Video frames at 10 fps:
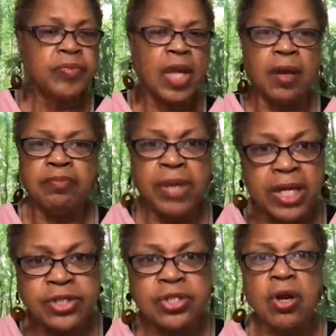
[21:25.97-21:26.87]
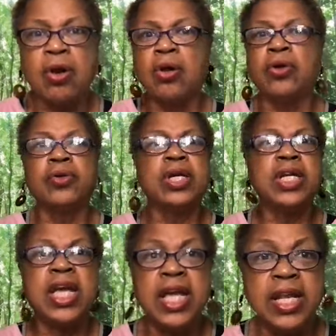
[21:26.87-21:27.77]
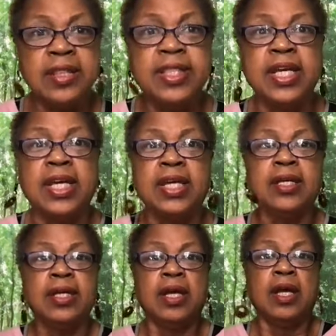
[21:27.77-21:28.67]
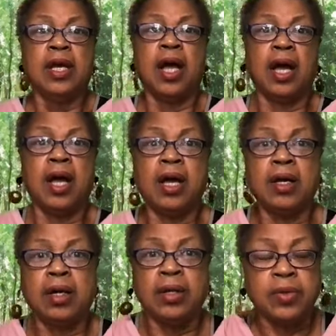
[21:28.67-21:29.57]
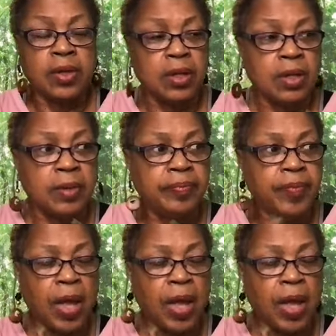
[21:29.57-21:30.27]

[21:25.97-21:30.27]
a blister or don't get anything, pulse